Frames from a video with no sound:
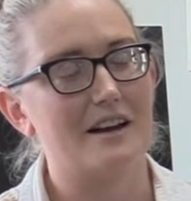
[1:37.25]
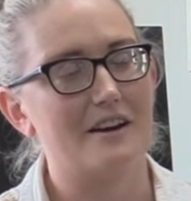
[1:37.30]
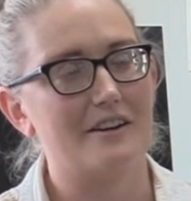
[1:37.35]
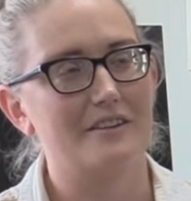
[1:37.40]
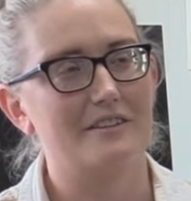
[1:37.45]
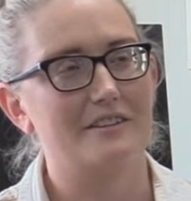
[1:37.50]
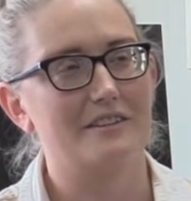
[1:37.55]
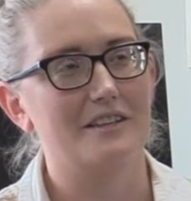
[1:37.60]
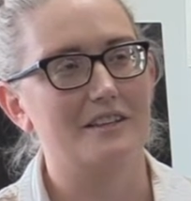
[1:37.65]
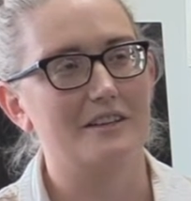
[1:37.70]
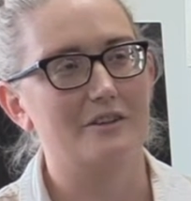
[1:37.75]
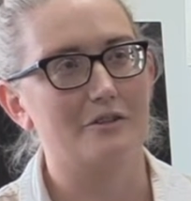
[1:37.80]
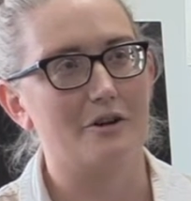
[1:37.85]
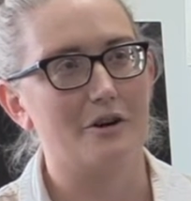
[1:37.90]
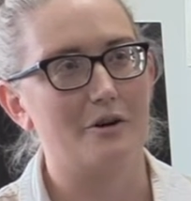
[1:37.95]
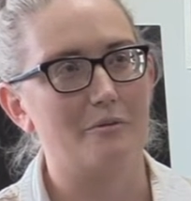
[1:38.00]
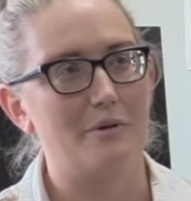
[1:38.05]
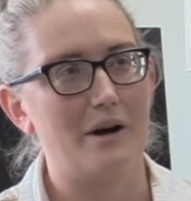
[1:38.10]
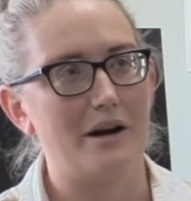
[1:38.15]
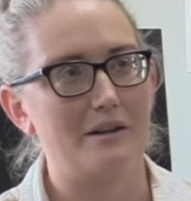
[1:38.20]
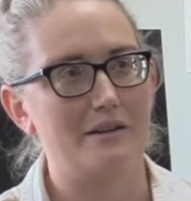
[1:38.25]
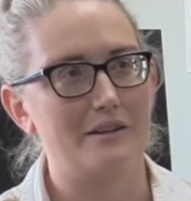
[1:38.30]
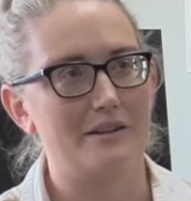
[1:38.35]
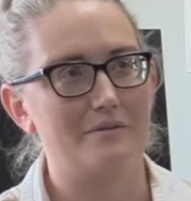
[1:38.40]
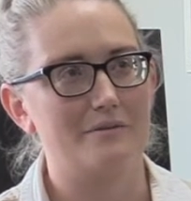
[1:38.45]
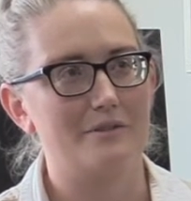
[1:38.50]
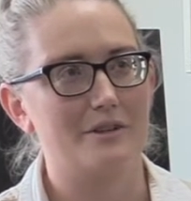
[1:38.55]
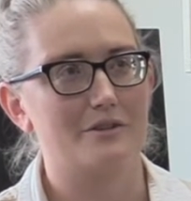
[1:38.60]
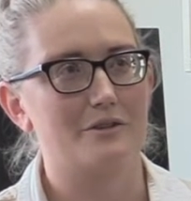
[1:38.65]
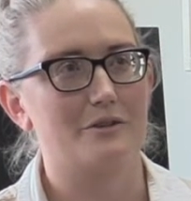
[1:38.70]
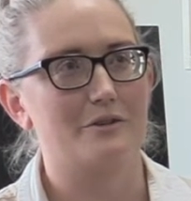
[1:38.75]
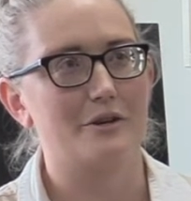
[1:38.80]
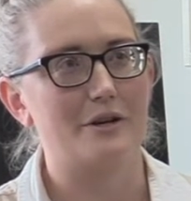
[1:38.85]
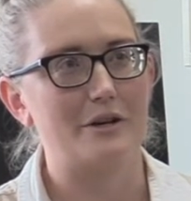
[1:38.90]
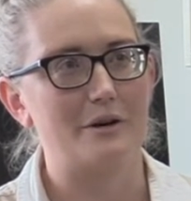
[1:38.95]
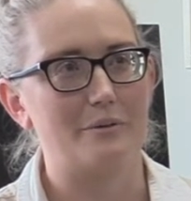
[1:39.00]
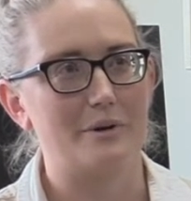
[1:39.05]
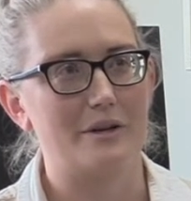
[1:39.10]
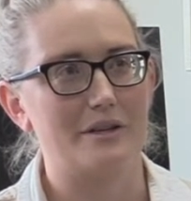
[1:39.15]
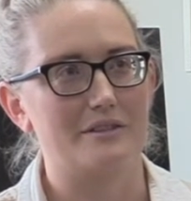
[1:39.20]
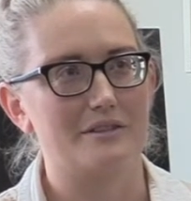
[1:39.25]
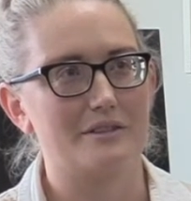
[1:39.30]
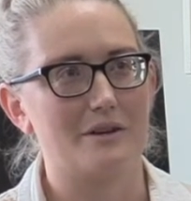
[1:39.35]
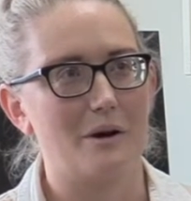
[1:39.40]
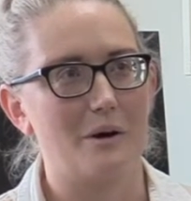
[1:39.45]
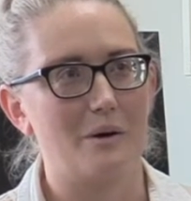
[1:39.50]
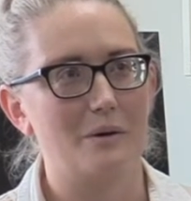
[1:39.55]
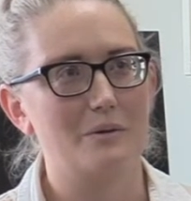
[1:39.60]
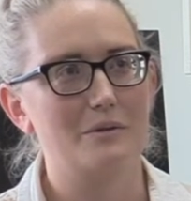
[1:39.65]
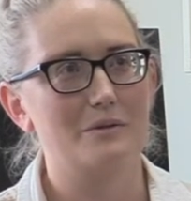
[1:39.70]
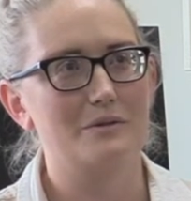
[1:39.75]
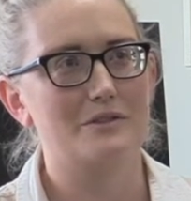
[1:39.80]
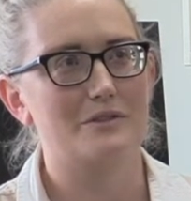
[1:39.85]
currently grow well in Victoria when it's cold.